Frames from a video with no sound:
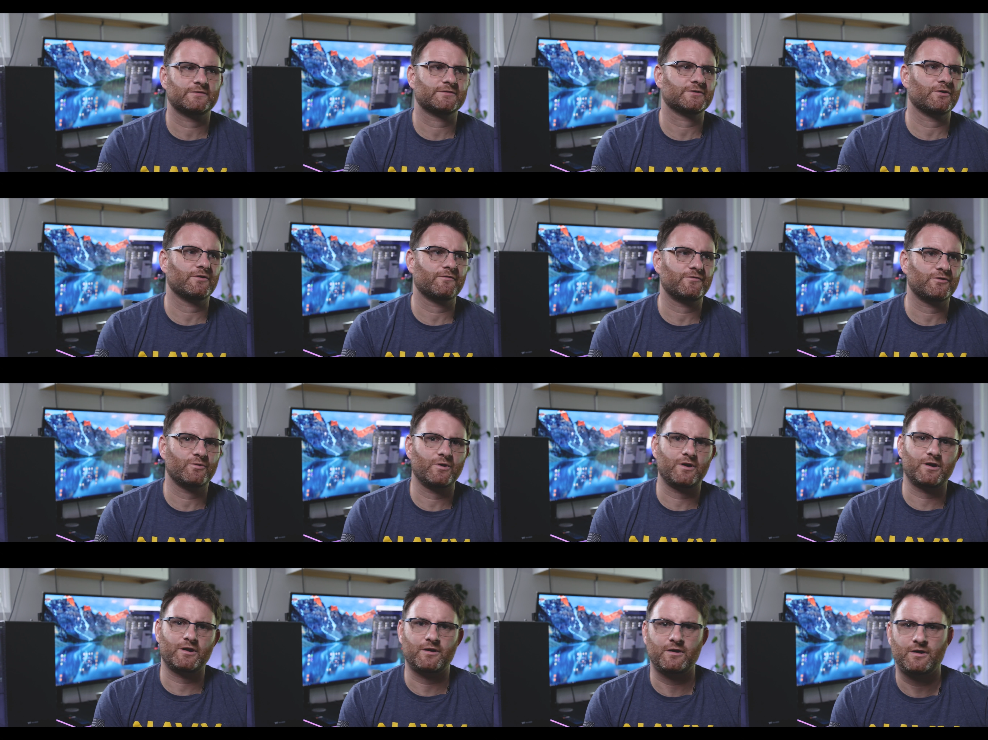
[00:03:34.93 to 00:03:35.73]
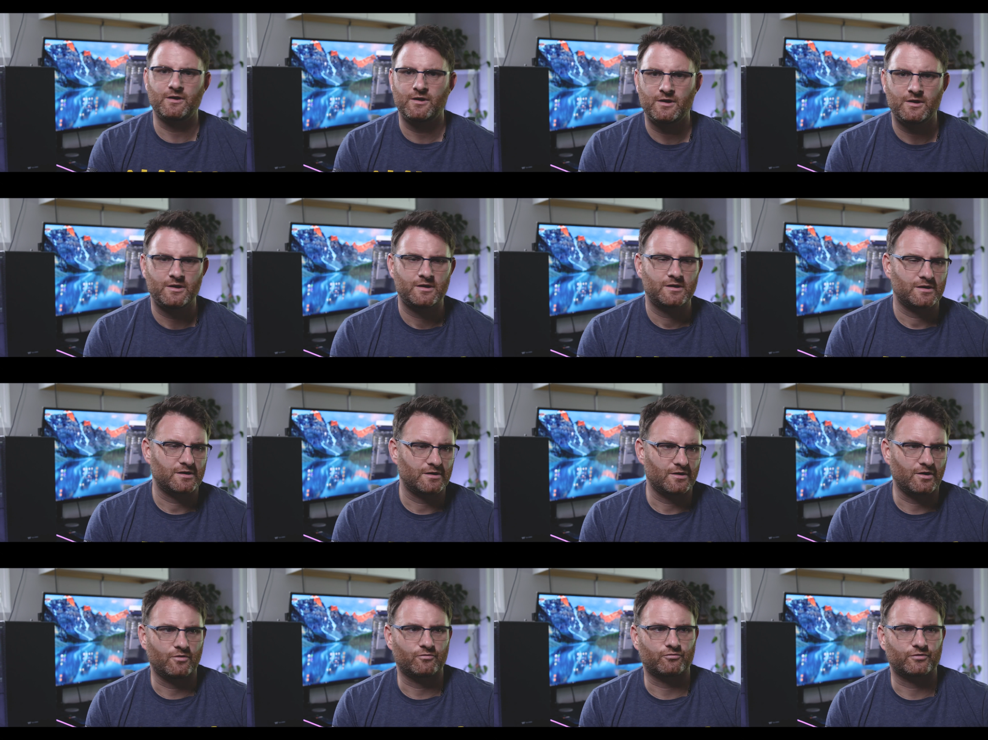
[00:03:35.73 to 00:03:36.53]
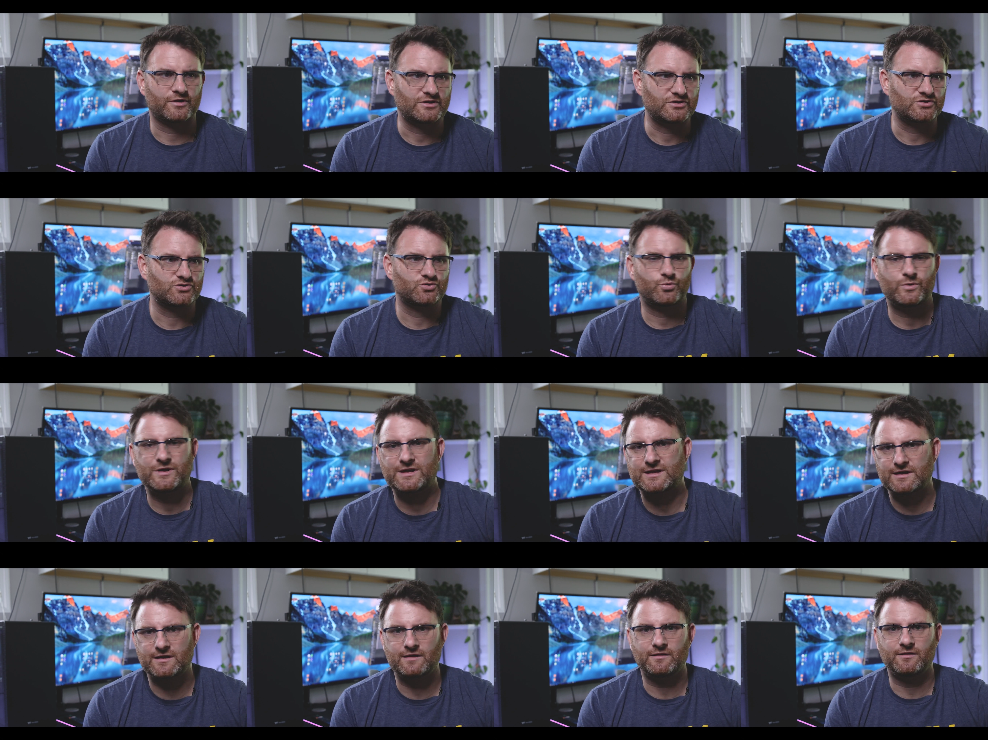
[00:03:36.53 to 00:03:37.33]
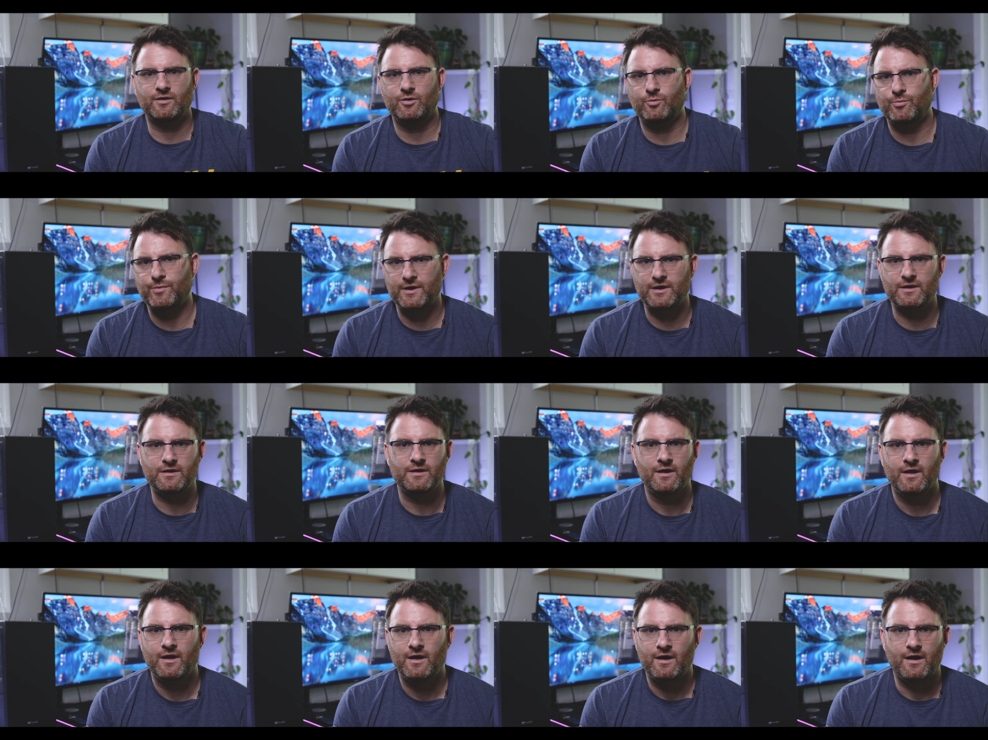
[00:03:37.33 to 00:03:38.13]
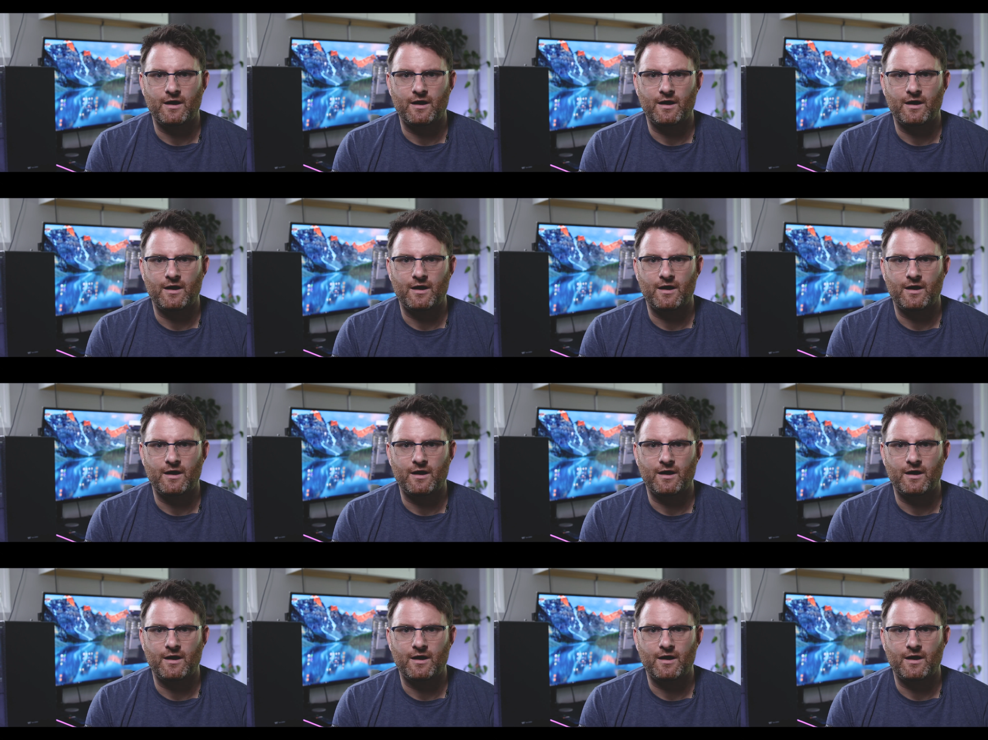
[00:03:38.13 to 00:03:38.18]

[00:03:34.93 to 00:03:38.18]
So if you want to retweak it a little bit,